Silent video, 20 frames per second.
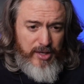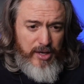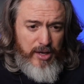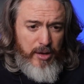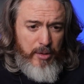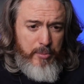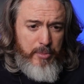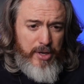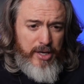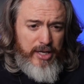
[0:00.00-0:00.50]

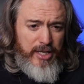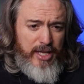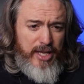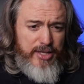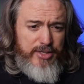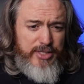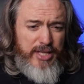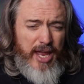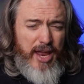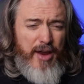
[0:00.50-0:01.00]
But in any case,
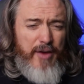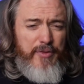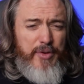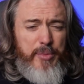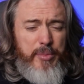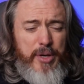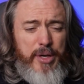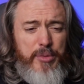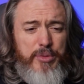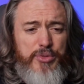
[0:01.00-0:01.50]

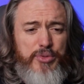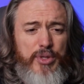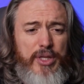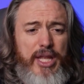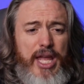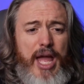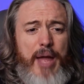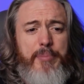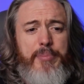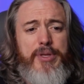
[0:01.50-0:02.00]
everybody was really
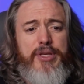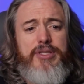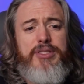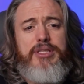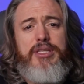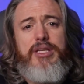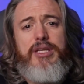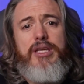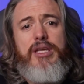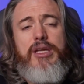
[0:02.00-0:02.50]
happy to
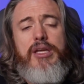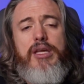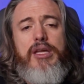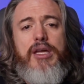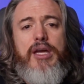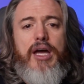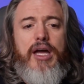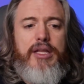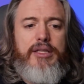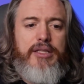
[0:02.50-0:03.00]
see
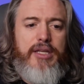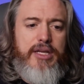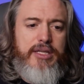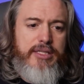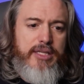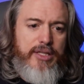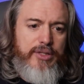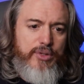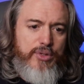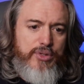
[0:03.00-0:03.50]
Andrey
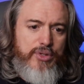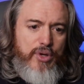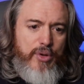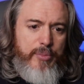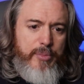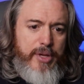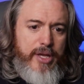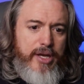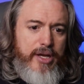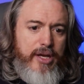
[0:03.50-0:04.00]
Santos come
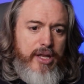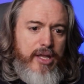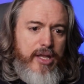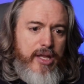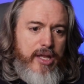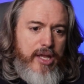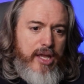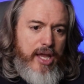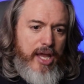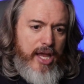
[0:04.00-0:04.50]
in
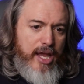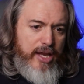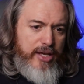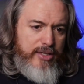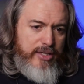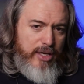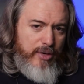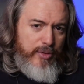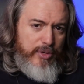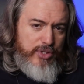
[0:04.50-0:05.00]
and
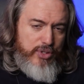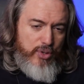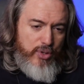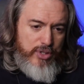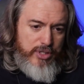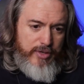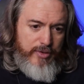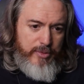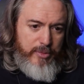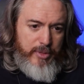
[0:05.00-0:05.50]
Tyrique George.
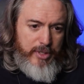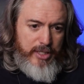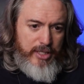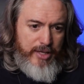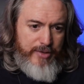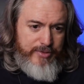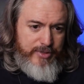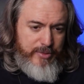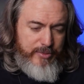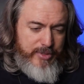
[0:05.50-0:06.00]
Everybody
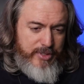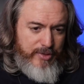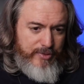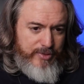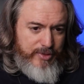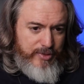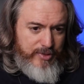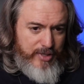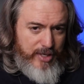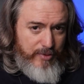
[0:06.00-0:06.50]
loves himself
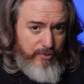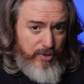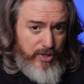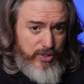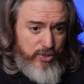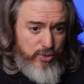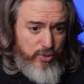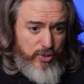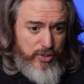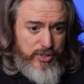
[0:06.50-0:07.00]
some Tyrique
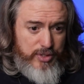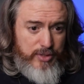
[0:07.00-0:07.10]
George.